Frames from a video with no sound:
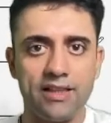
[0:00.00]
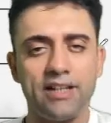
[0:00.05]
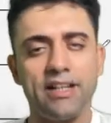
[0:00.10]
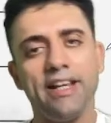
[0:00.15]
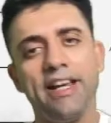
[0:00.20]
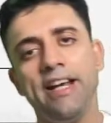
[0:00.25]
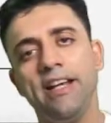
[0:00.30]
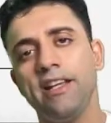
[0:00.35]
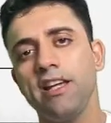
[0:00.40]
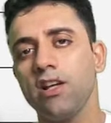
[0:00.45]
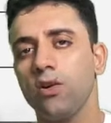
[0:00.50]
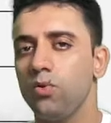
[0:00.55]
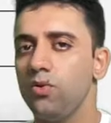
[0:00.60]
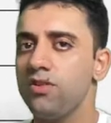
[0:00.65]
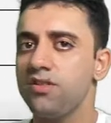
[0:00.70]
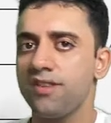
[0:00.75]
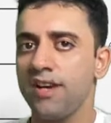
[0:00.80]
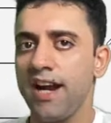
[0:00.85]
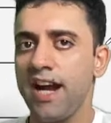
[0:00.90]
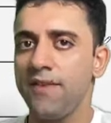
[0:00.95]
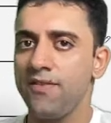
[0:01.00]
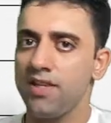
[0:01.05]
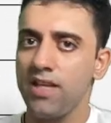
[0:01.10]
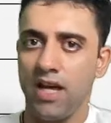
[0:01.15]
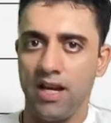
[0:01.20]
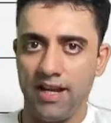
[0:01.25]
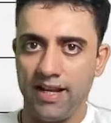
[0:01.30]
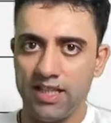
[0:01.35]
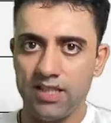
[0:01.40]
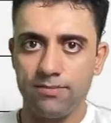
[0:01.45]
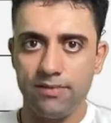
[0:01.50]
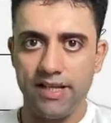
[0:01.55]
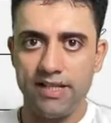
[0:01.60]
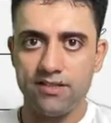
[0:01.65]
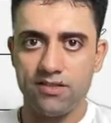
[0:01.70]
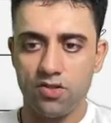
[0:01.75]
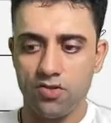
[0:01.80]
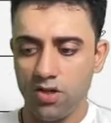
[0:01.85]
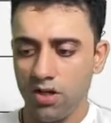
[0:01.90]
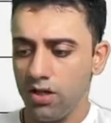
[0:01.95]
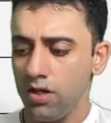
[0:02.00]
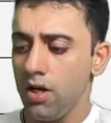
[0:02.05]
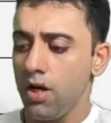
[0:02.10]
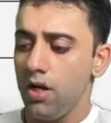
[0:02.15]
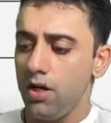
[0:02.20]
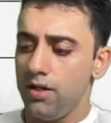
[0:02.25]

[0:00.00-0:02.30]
that an 8-year-old child with unexplained seizure.